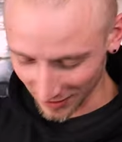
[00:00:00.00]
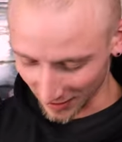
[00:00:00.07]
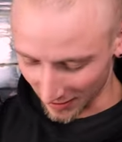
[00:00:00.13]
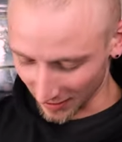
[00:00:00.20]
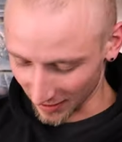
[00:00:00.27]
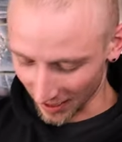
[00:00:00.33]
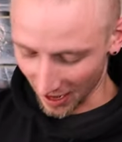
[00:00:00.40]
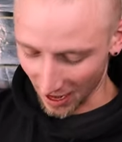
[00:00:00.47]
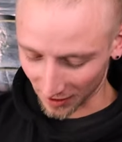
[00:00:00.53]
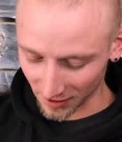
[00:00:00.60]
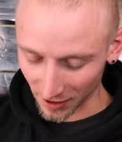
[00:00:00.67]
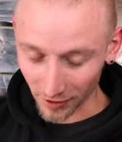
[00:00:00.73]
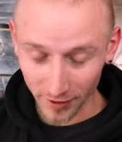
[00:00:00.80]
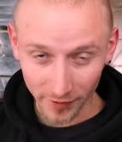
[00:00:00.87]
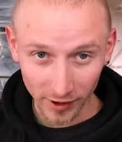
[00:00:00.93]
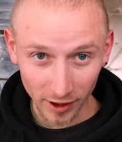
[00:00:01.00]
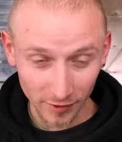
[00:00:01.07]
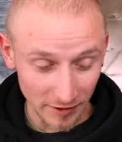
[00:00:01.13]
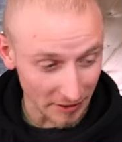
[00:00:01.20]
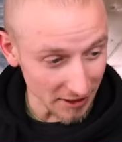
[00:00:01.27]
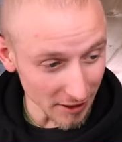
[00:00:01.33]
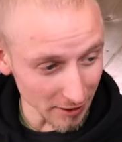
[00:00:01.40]
so we're actually I don't even know
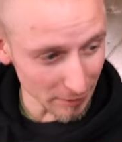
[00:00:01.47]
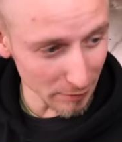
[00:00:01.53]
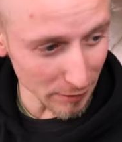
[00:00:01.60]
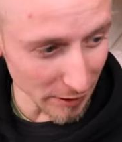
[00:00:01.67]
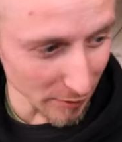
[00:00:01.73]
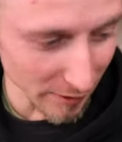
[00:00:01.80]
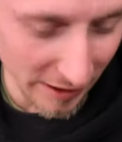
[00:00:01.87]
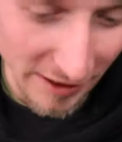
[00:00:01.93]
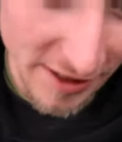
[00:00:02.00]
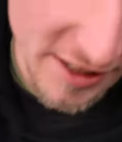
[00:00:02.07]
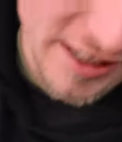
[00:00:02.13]
if it's good, but we're gonna